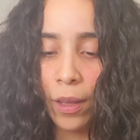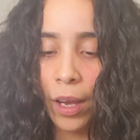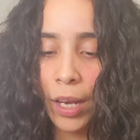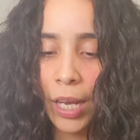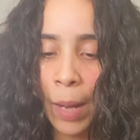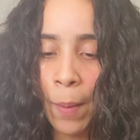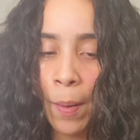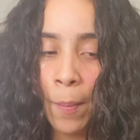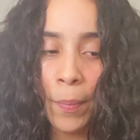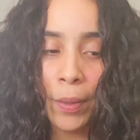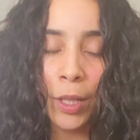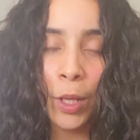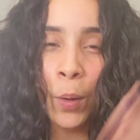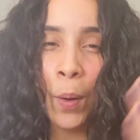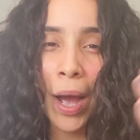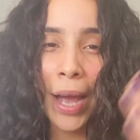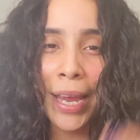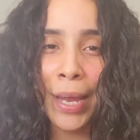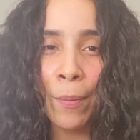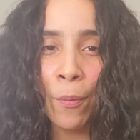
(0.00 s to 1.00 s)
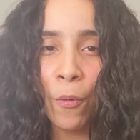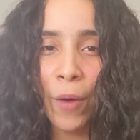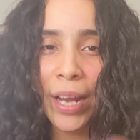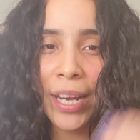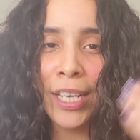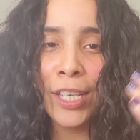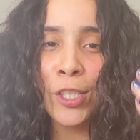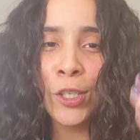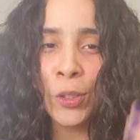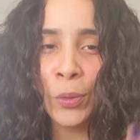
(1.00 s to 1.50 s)
Comment below, I am
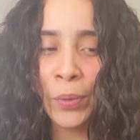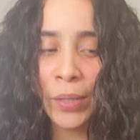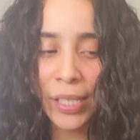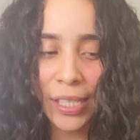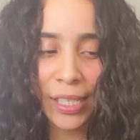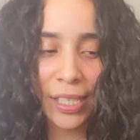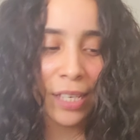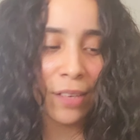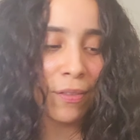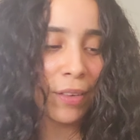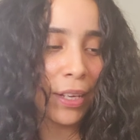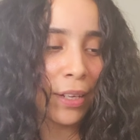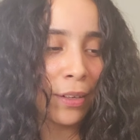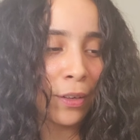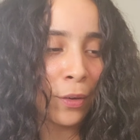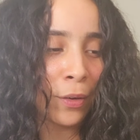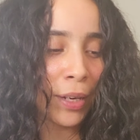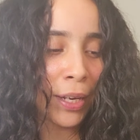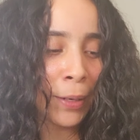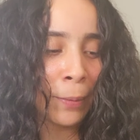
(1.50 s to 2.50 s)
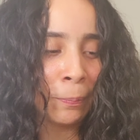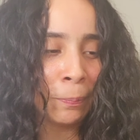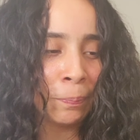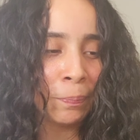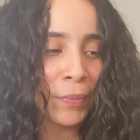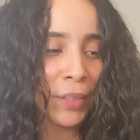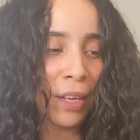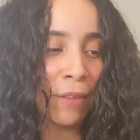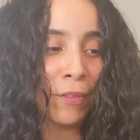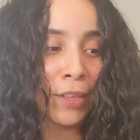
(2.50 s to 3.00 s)
ready to receive it, okay?
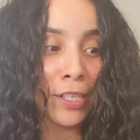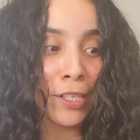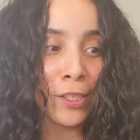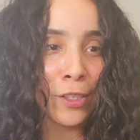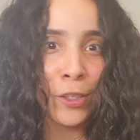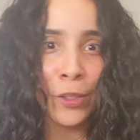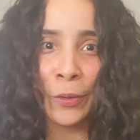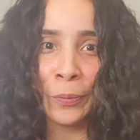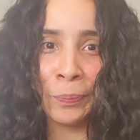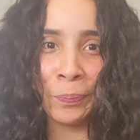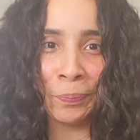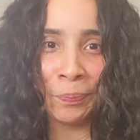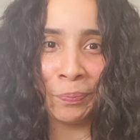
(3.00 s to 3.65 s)
If this is you.